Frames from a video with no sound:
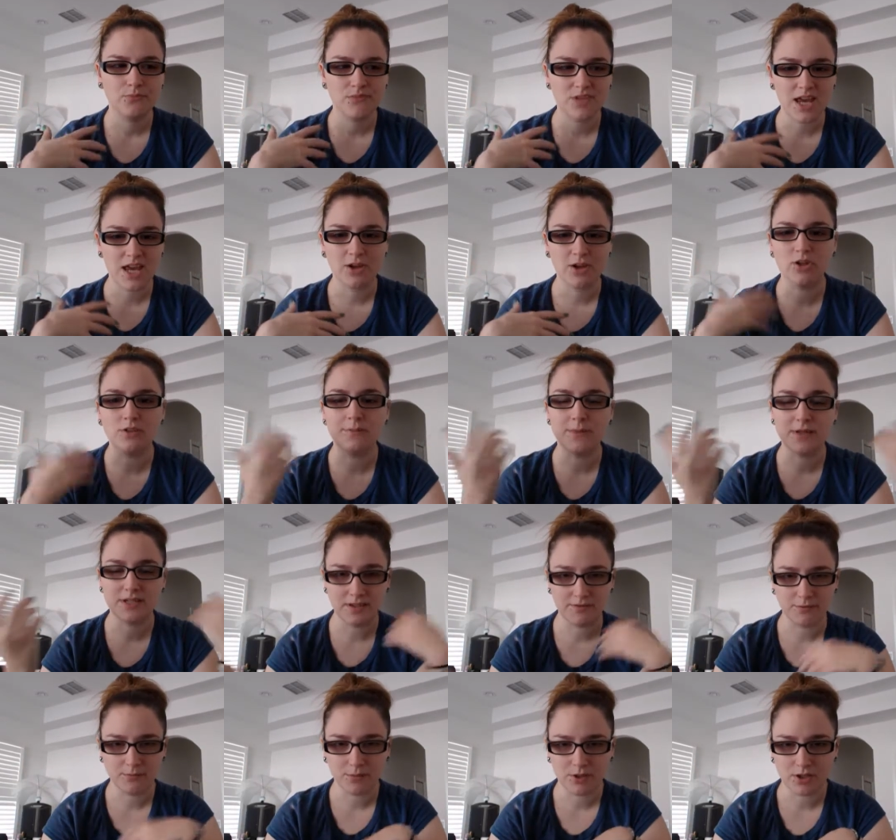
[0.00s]
take all of my
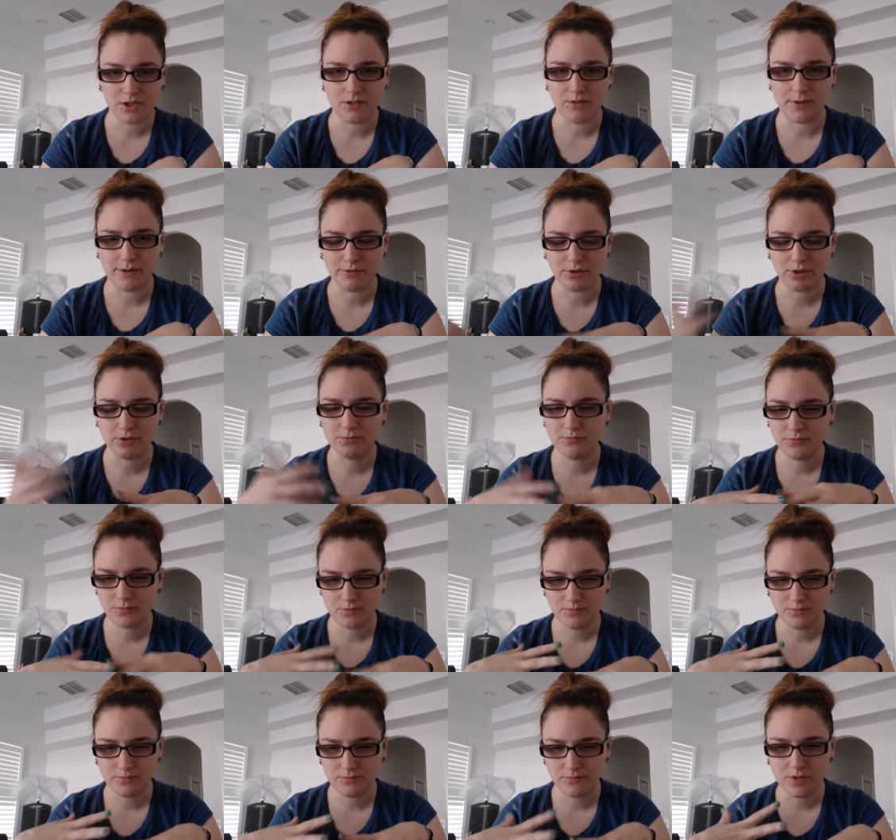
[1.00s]
stuff and put it in my room.
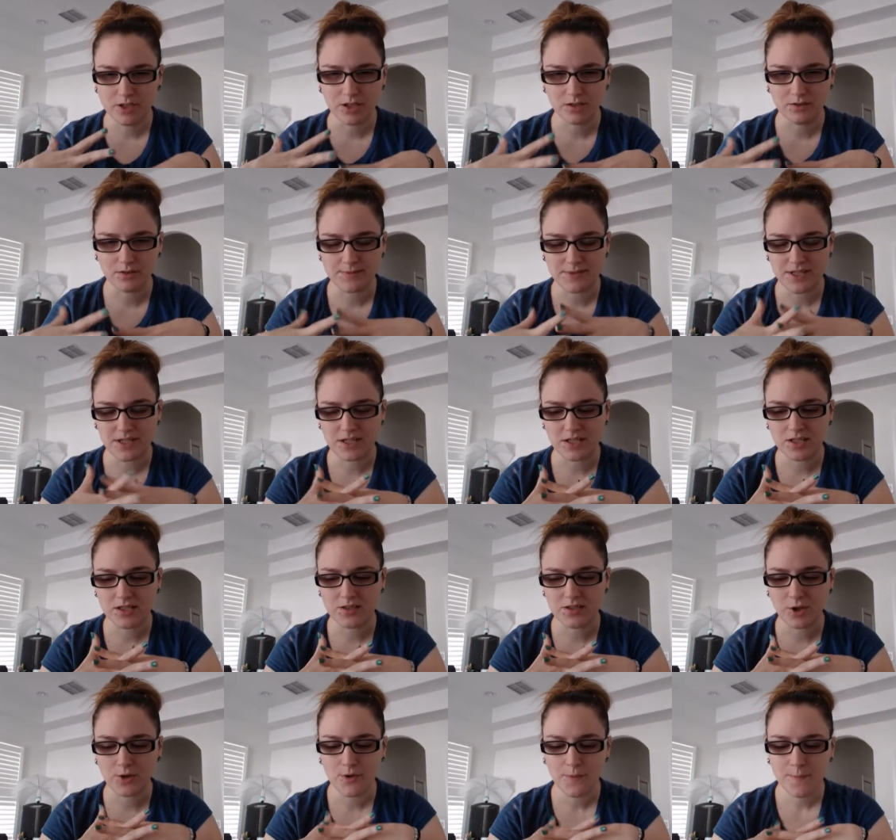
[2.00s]
You get what I'm saying?
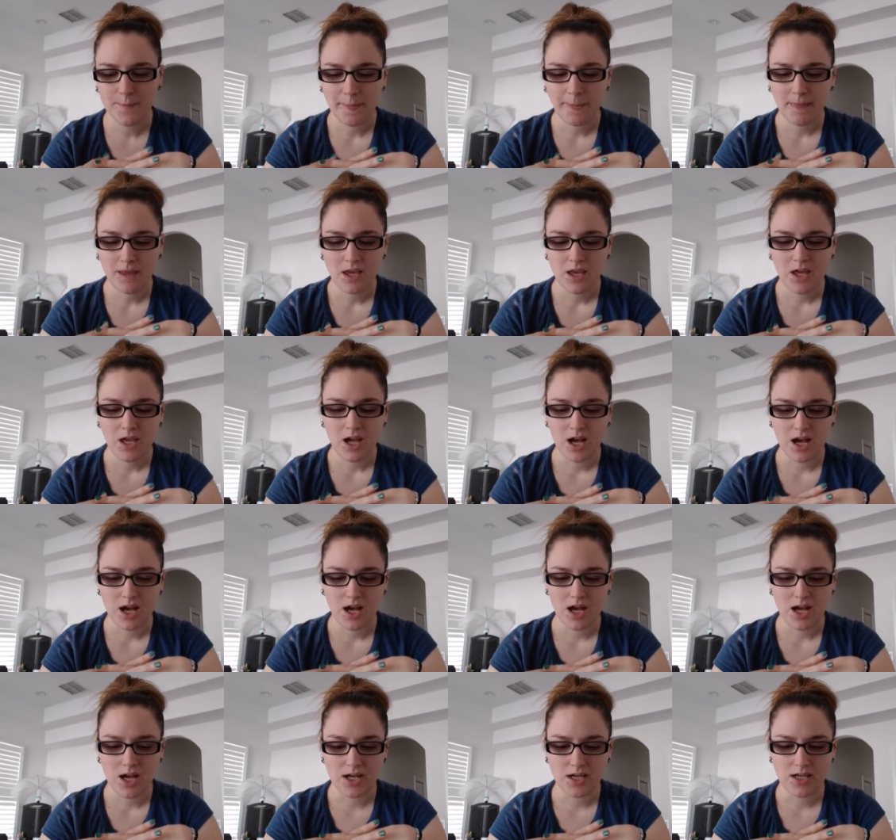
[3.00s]
So
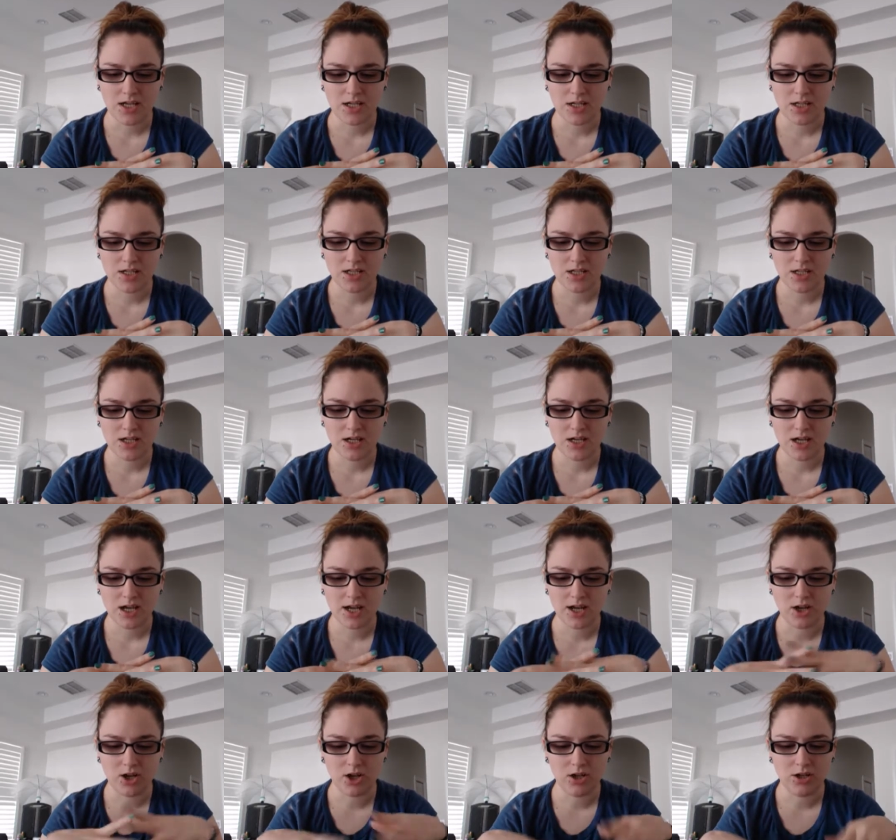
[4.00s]
I
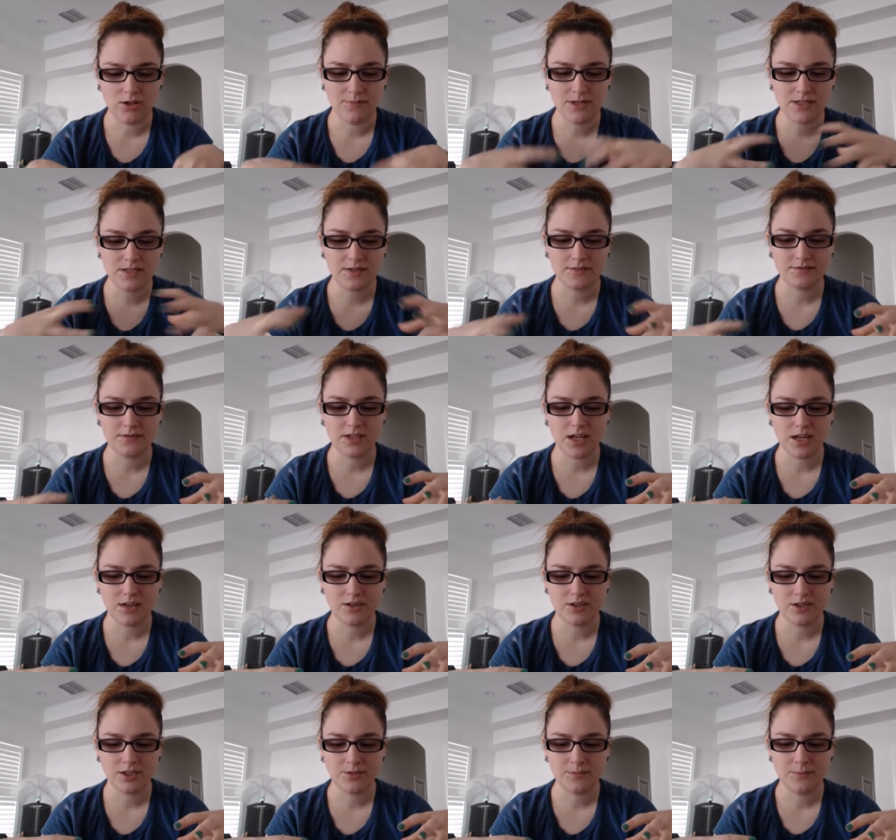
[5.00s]
got all of my stuff
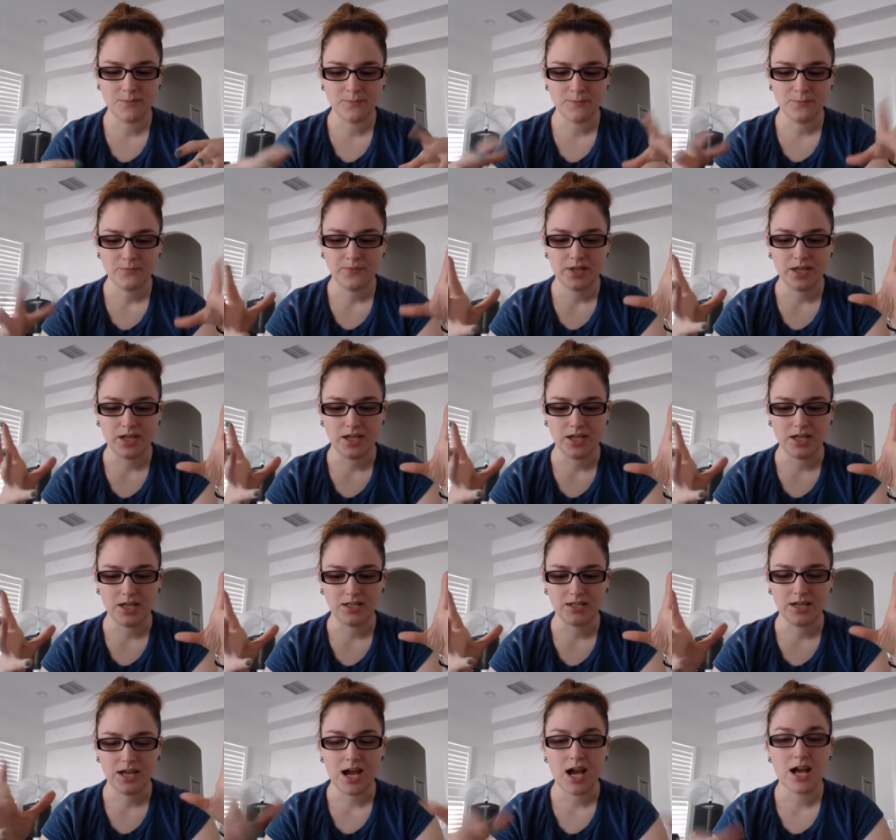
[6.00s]
together
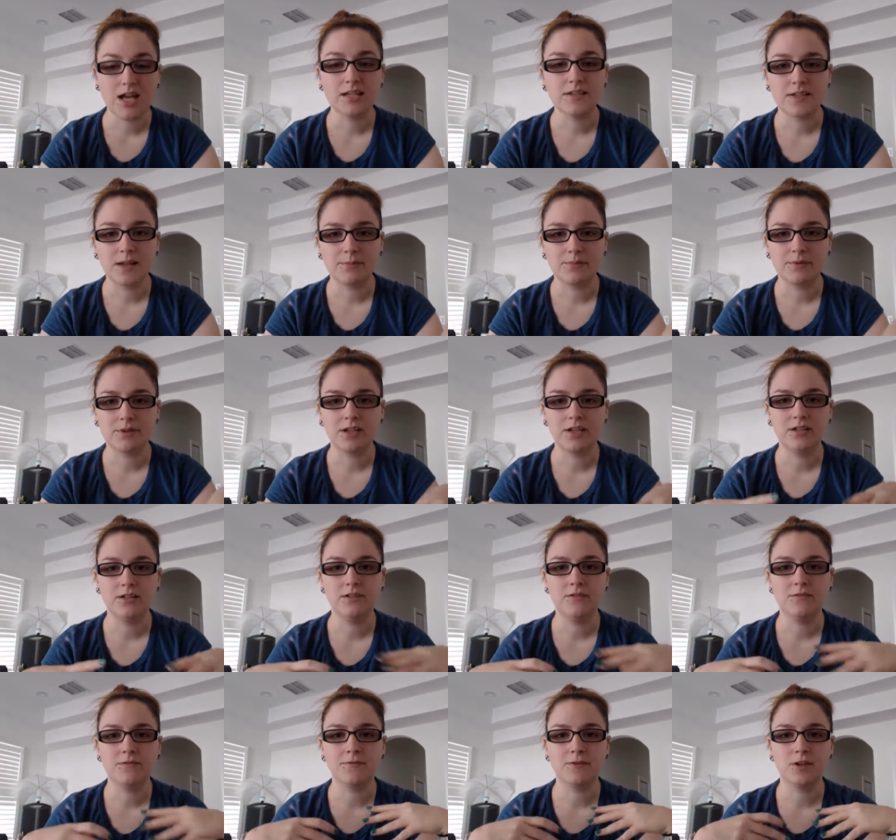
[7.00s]
and had it
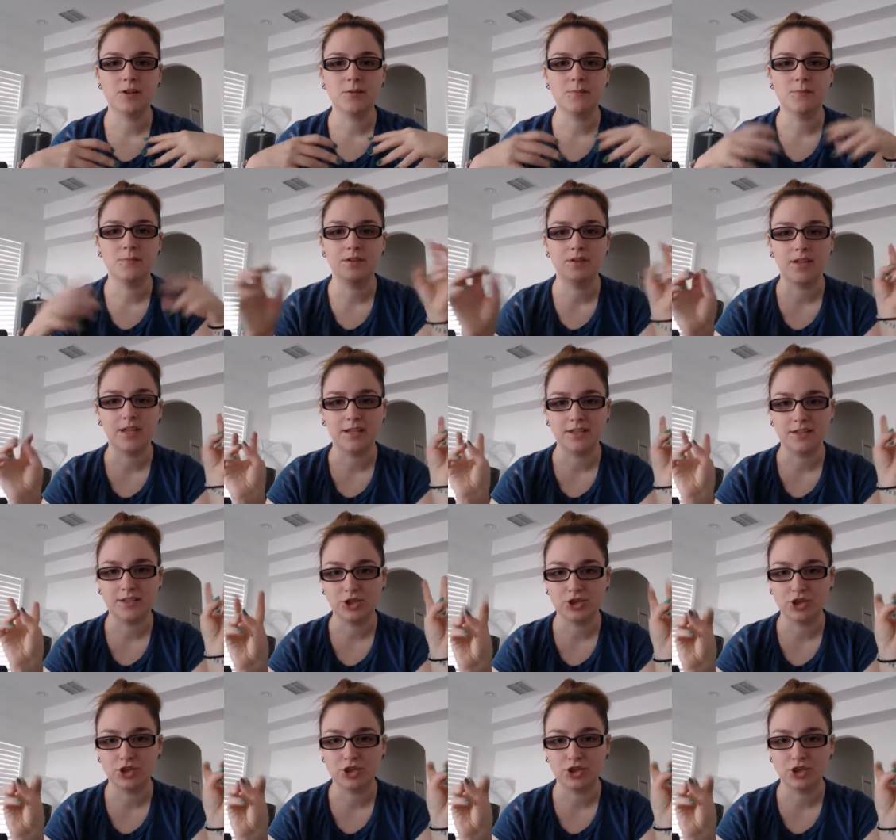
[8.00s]
separated from the